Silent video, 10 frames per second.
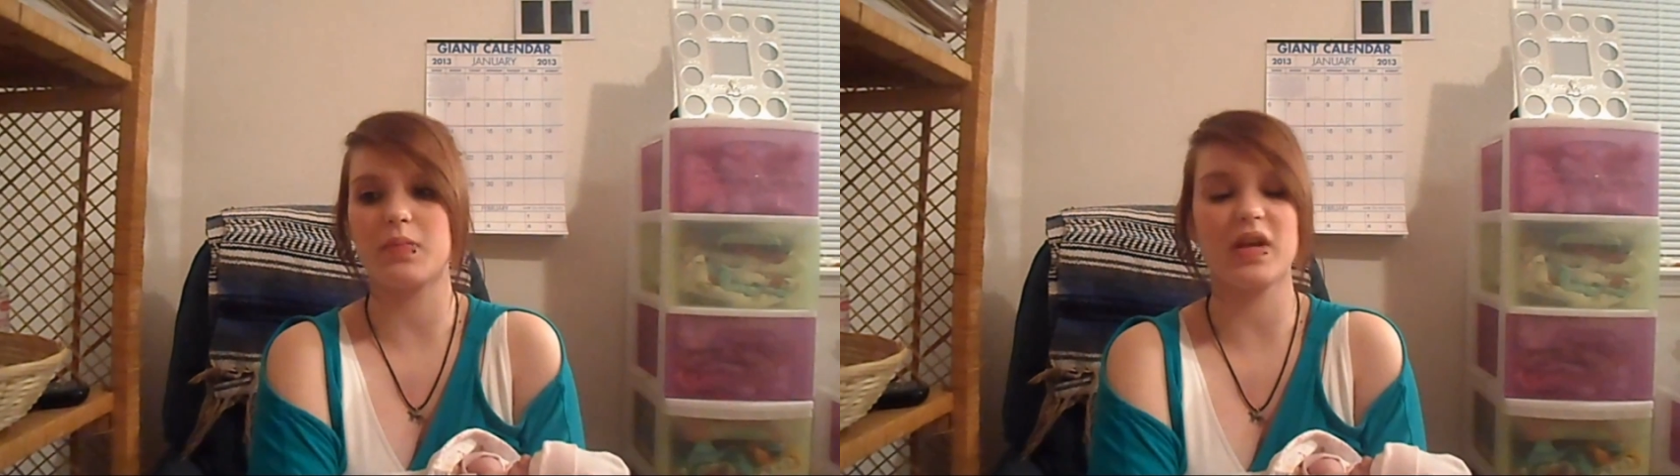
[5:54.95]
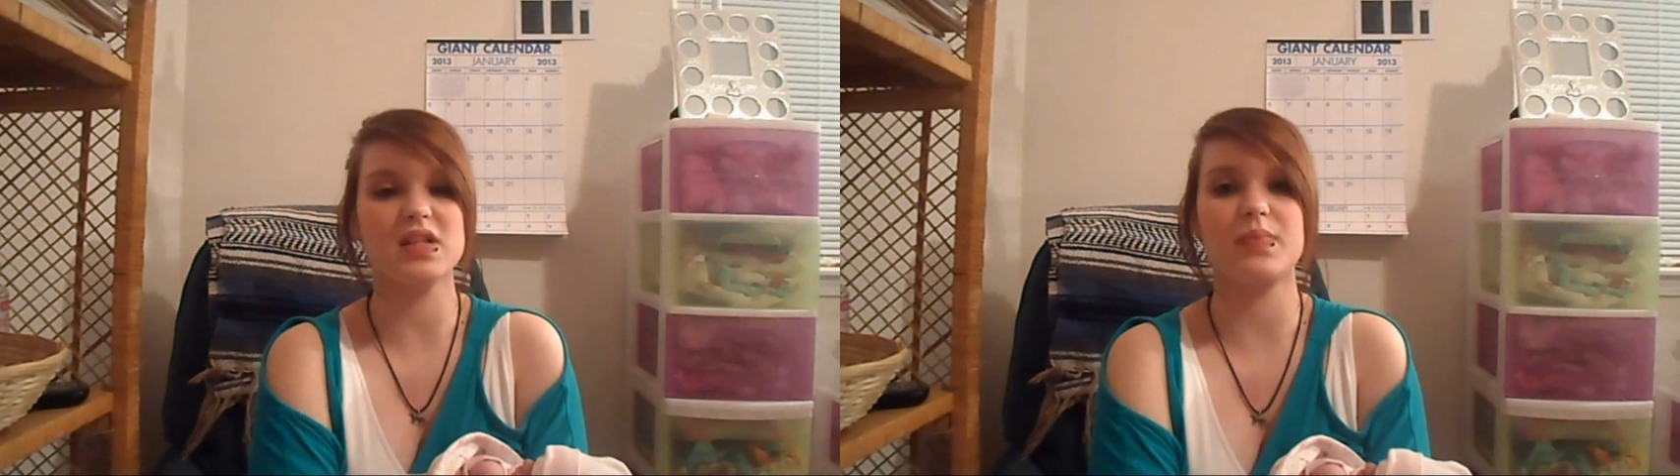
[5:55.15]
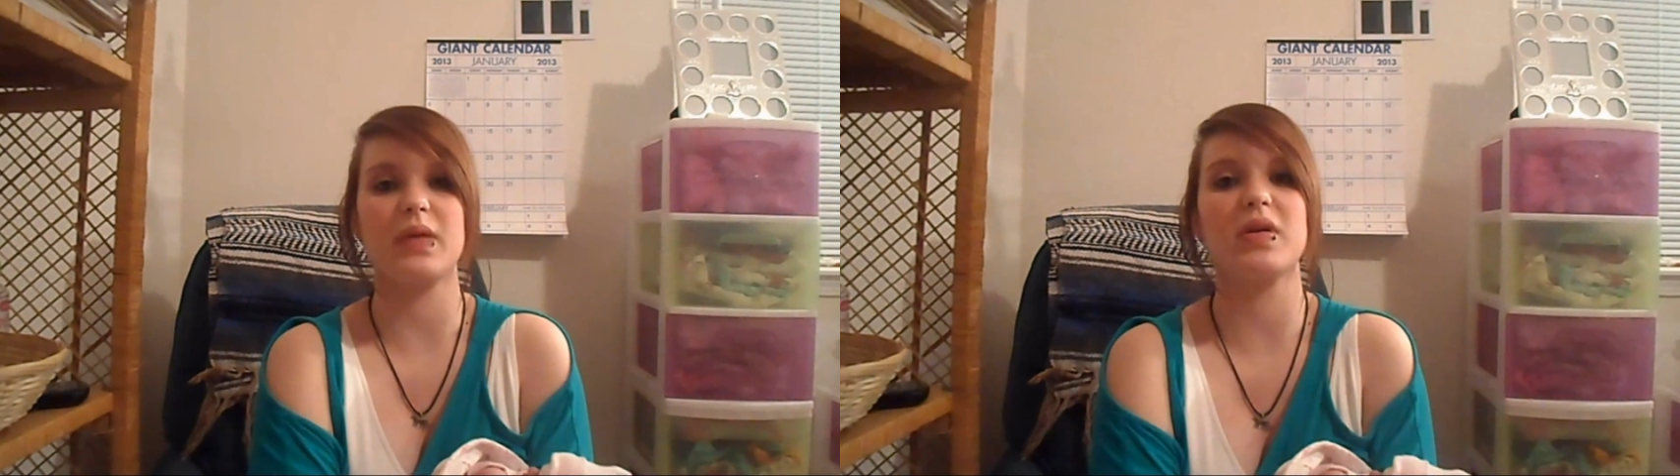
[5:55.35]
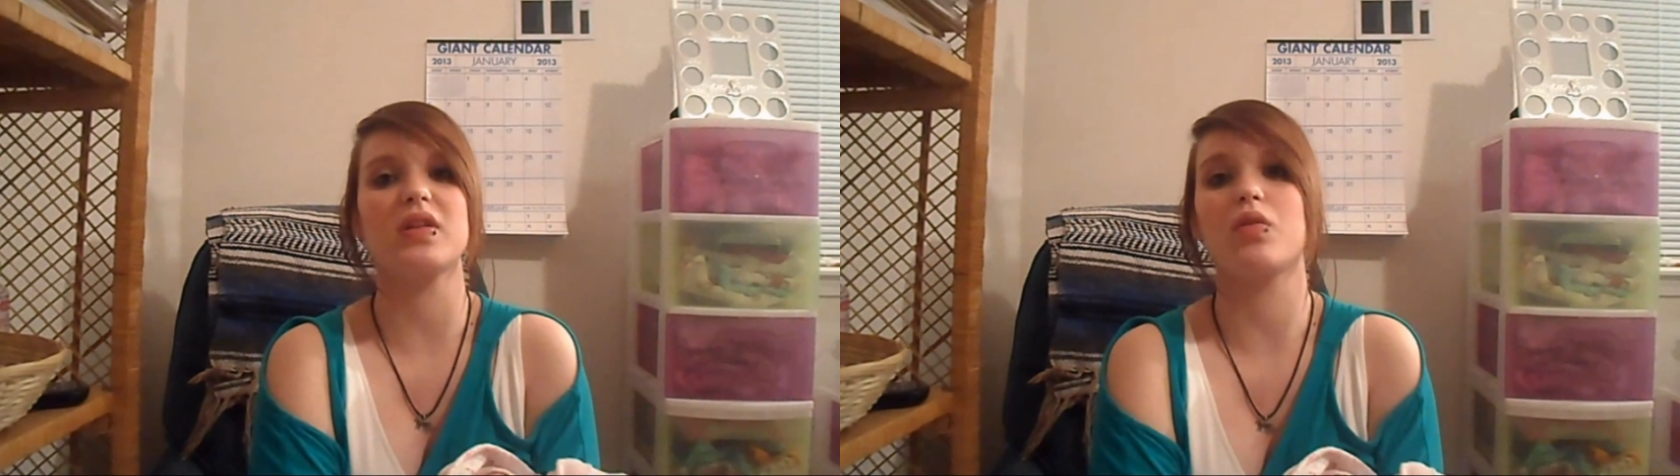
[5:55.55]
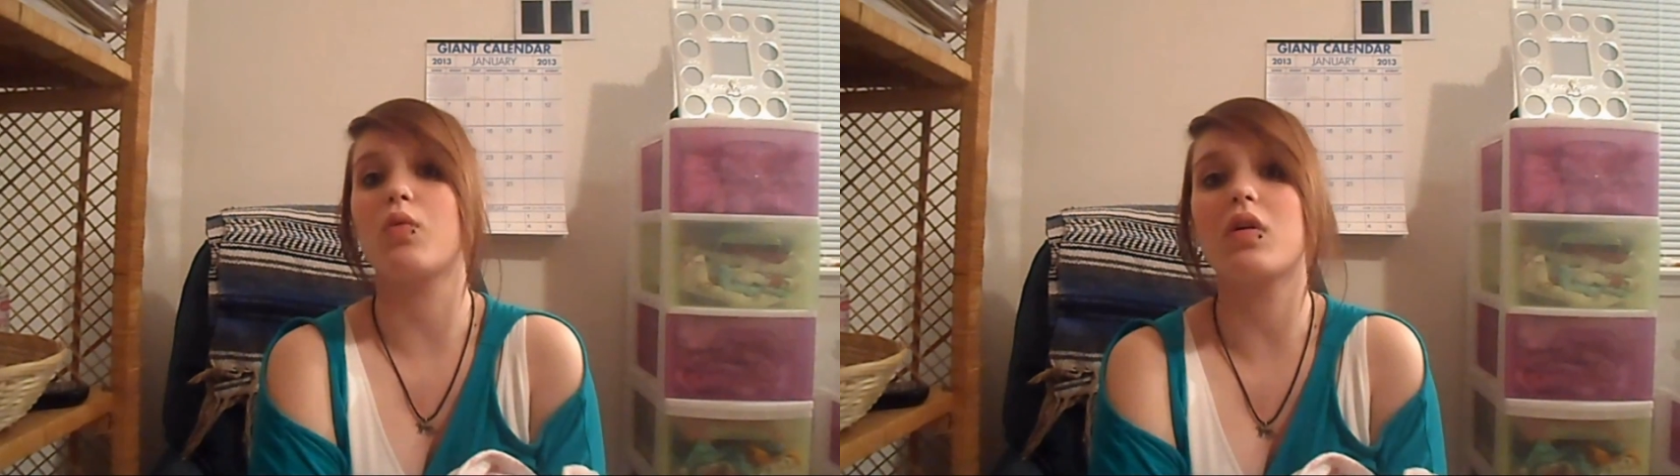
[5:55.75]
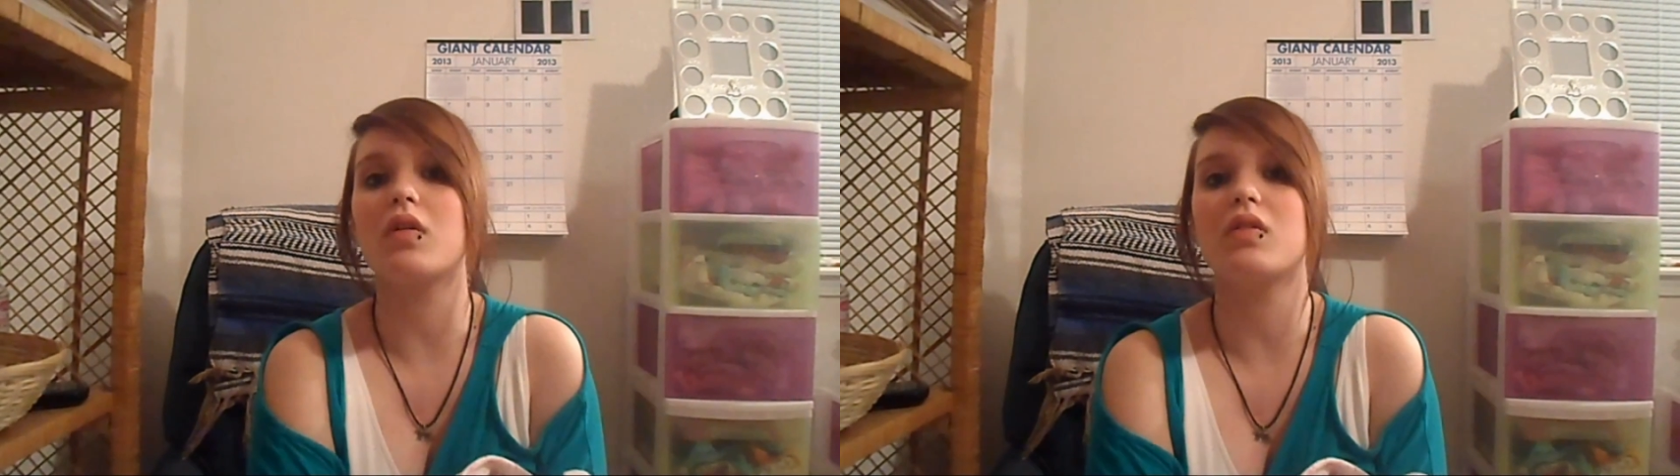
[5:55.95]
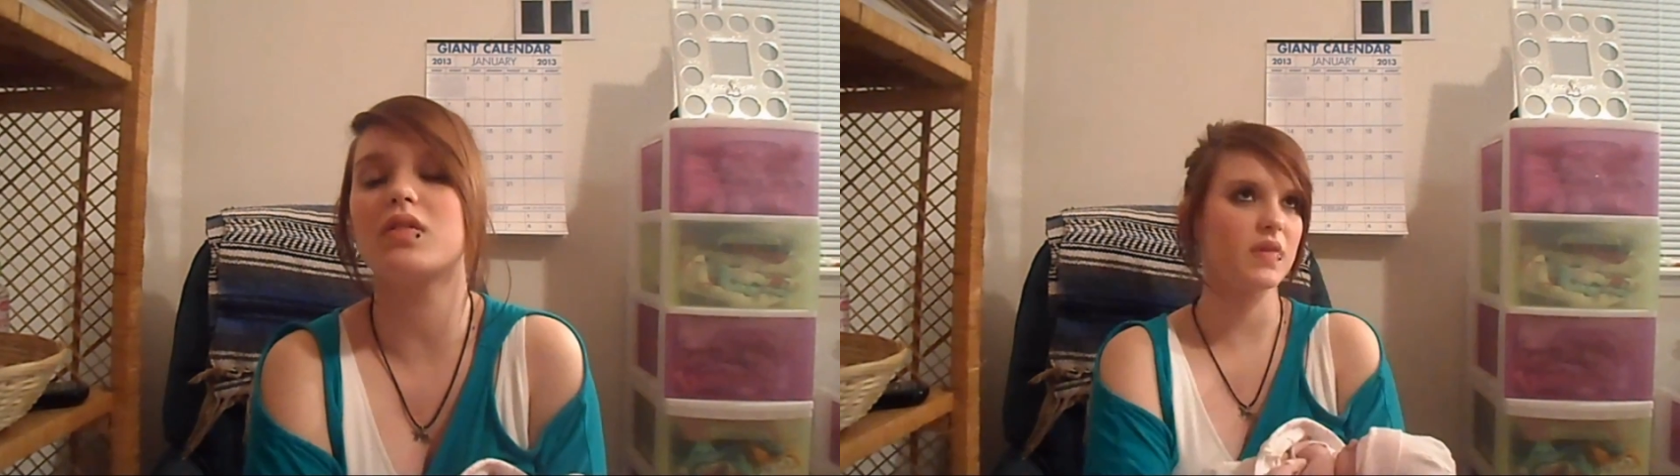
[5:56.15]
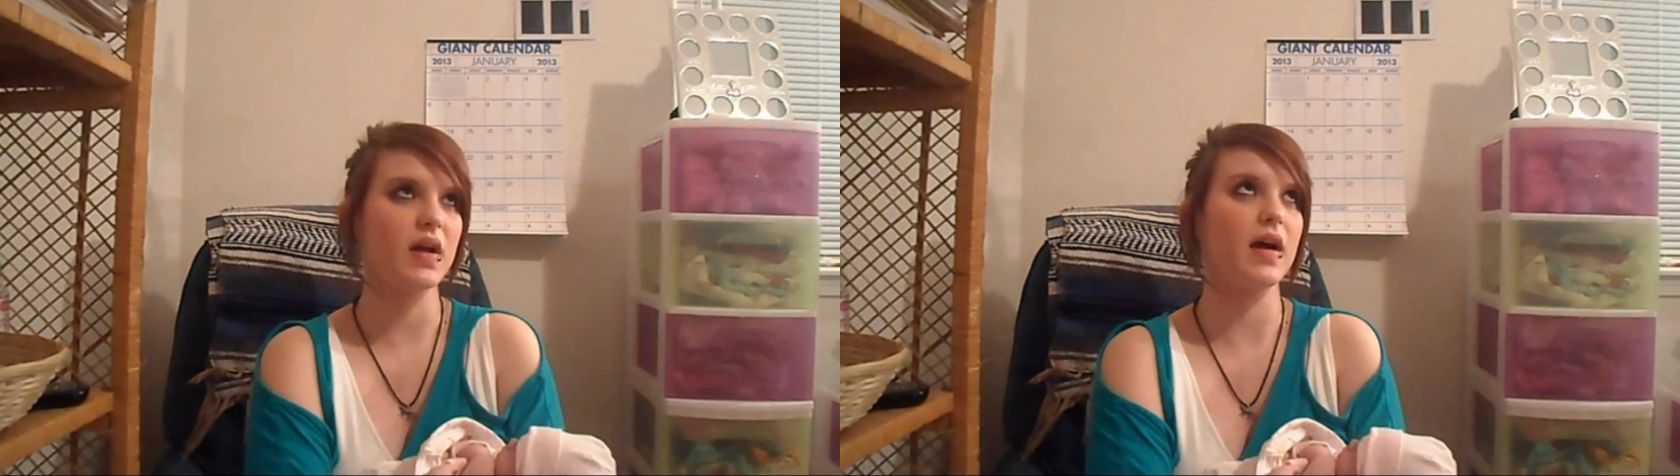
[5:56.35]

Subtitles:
biggest baby in the world.